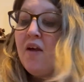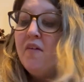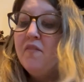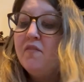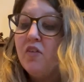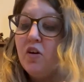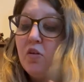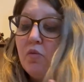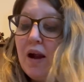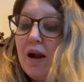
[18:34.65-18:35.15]

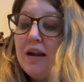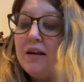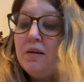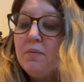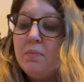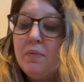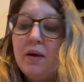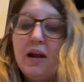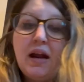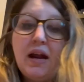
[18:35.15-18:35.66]
For
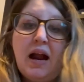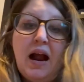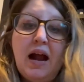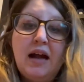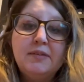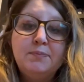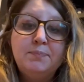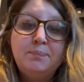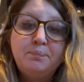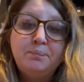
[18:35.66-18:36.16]
random pick,
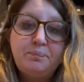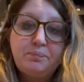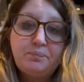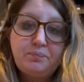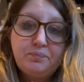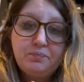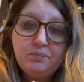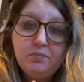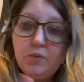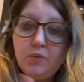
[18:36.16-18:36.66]
I
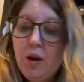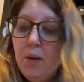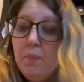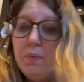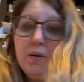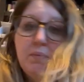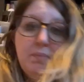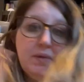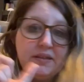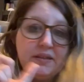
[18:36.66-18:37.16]

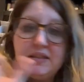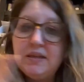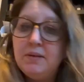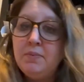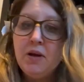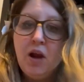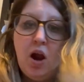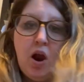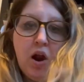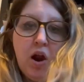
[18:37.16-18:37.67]
put my
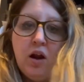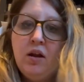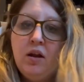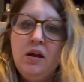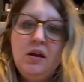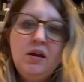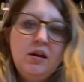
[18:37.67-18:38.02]
TBR